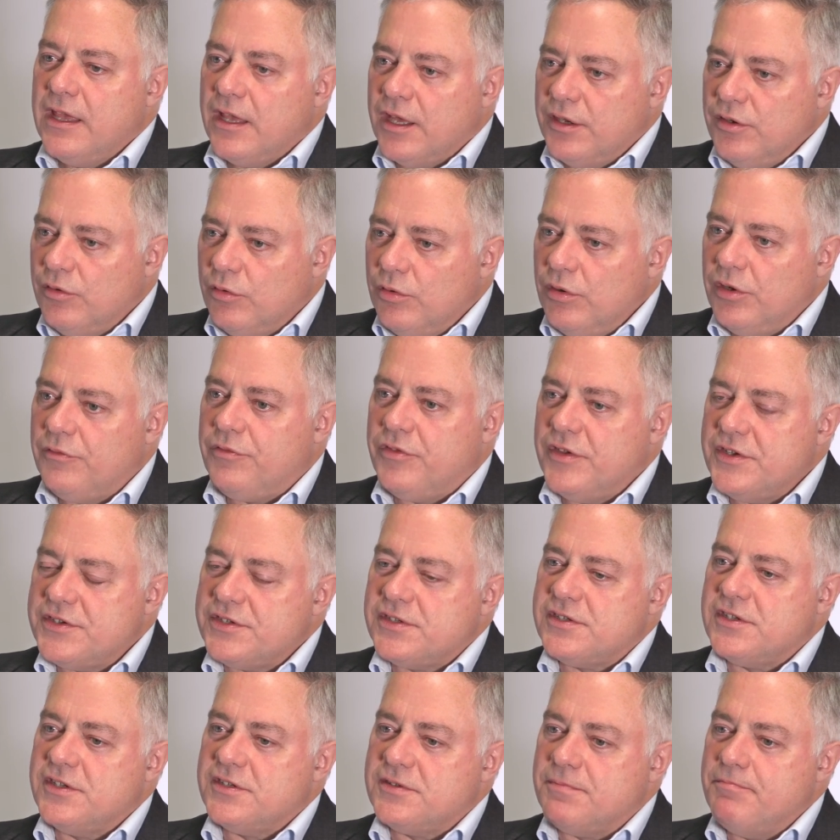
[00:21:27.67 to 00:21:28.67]
And all of
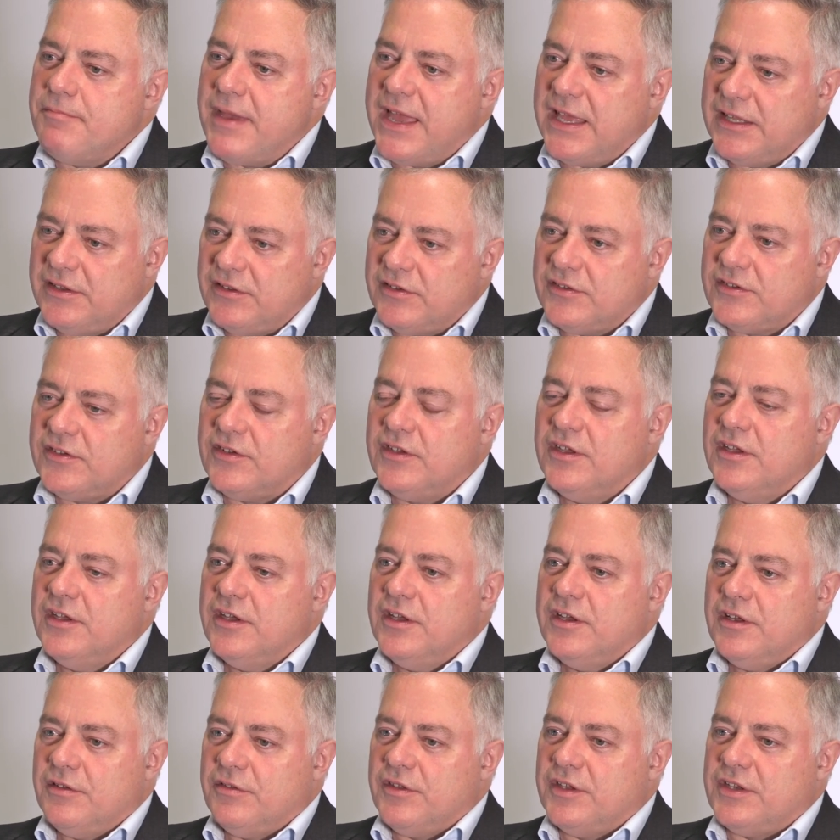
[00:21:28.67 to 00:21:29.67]
this has meant
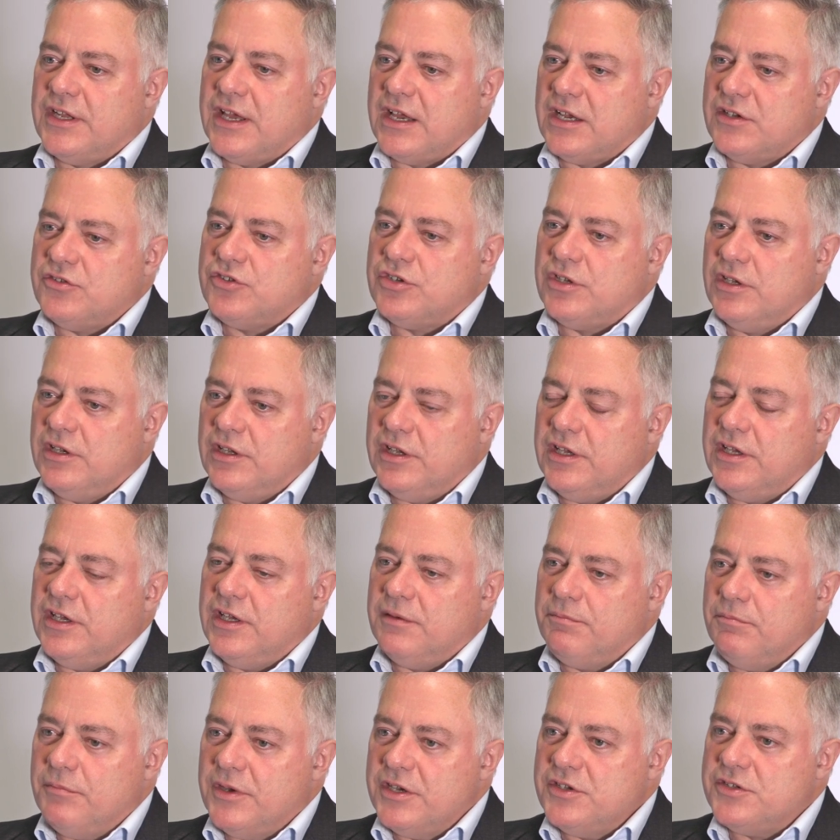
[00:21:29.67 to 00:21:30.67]
that
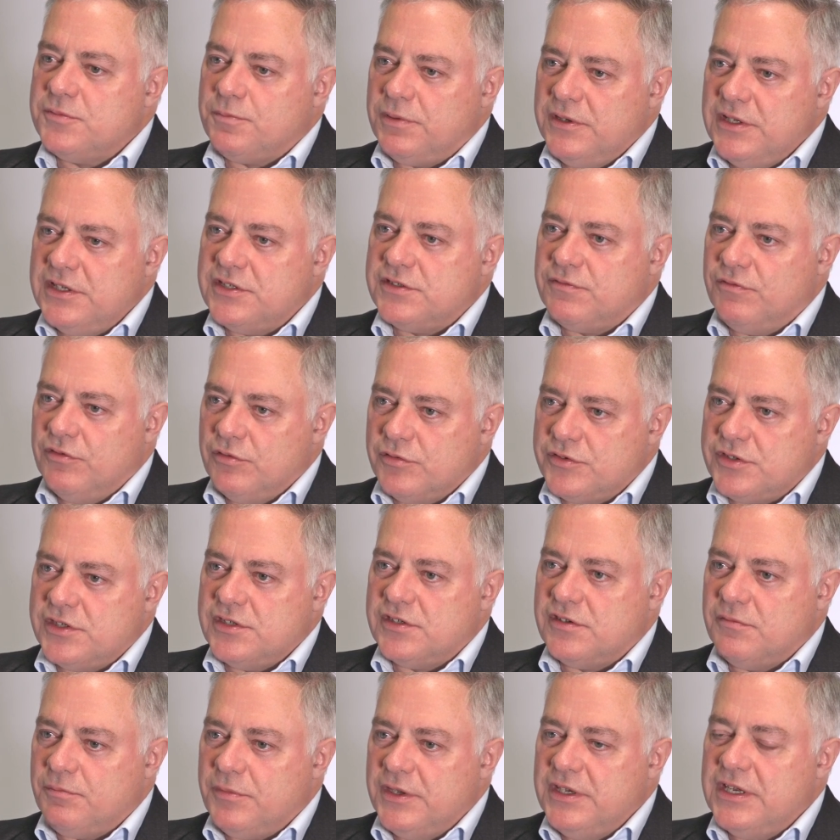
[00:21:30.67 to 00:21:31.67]
actually most police
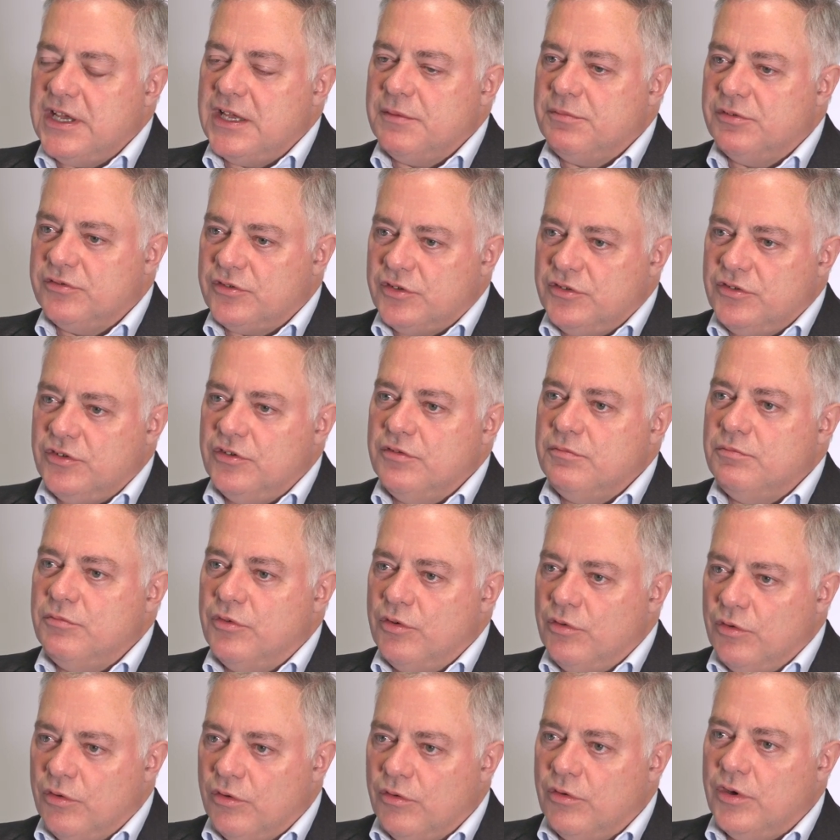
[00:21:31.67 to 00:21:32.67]
forces have been able to do
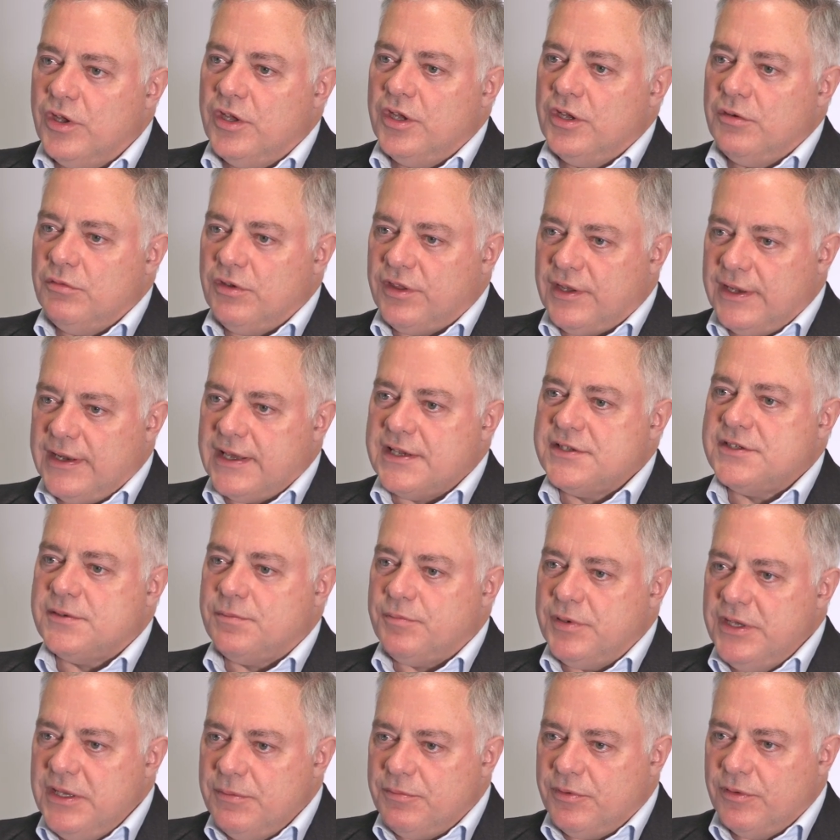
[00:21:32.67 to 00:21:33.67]
more with less
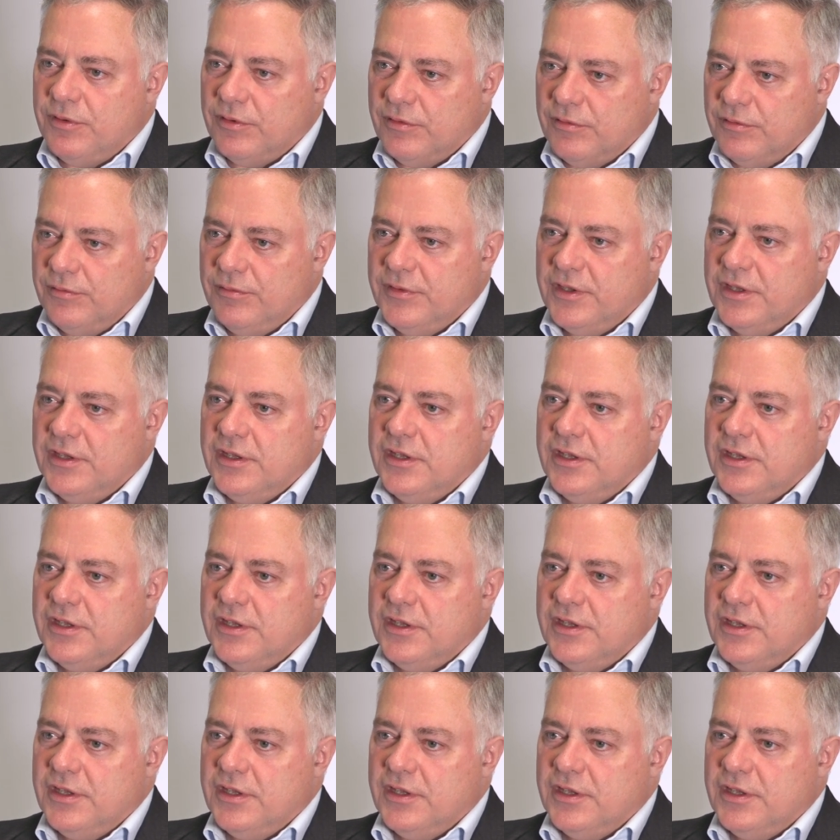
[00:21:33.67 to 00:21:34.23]
people.